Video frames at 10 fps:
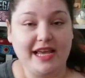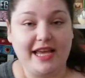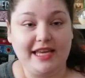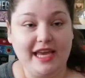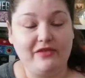I
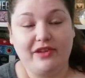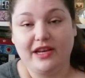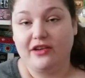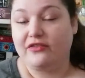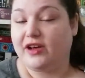gave it
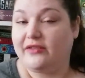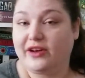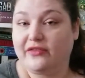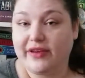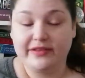a 5 out
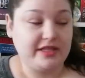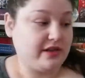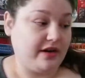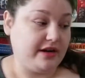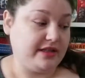of 5
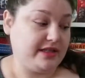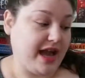stars.